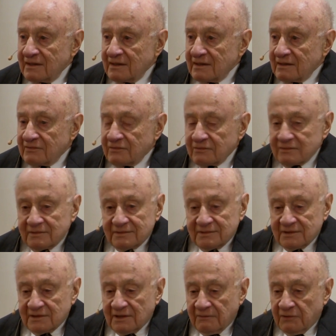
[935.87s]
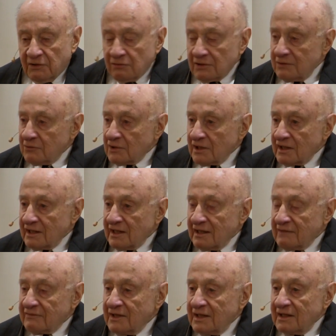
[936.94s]
If I'm the only one
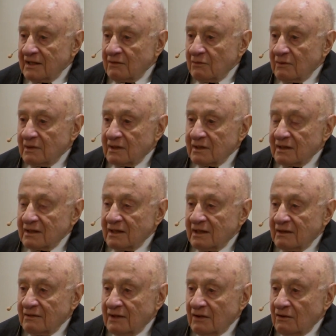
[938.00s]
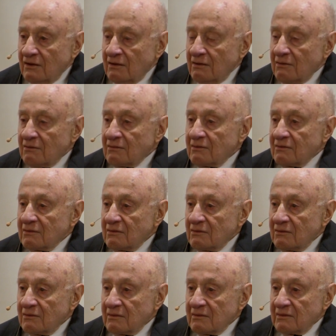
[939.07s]
alive and they all
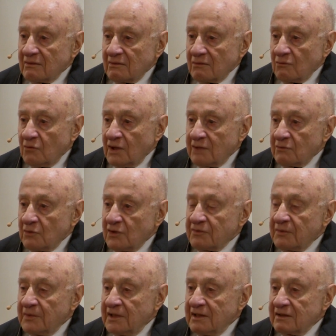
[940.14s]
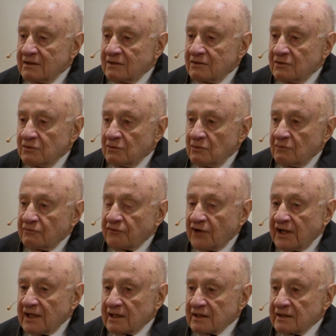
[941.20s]
went with me to
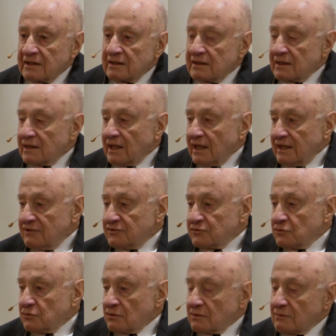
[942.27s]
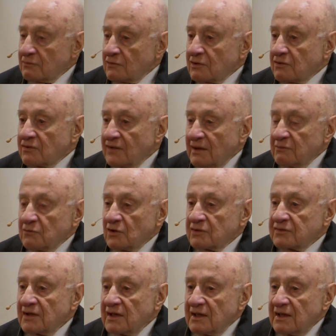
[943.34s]
Franklin High School, which then was